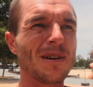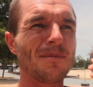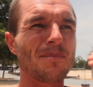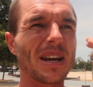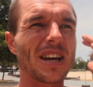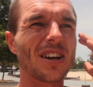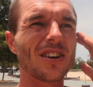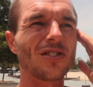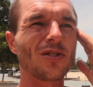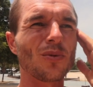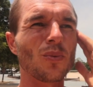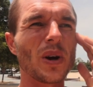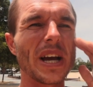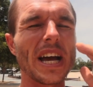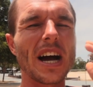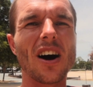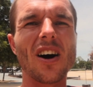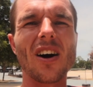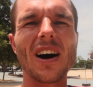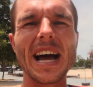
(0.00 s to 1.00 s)
because
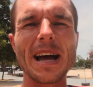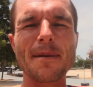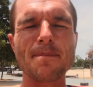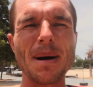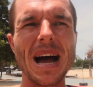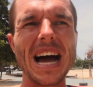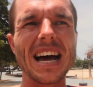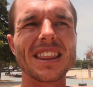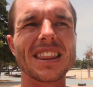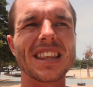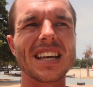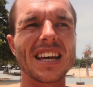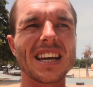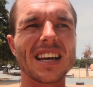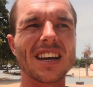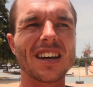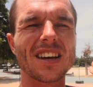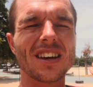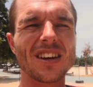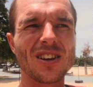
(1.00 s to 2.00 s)
we are
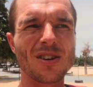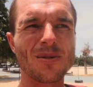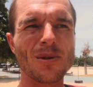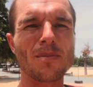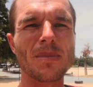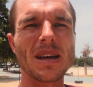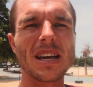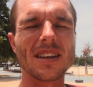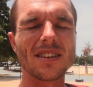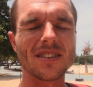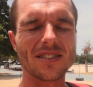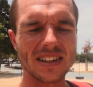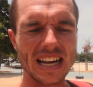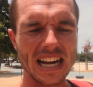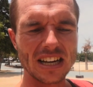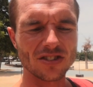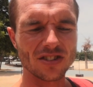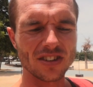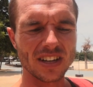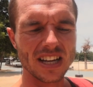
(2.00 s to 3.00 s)
empathic human beings
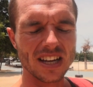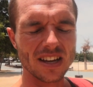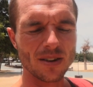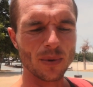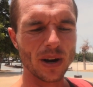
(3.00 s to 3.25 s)
naturally.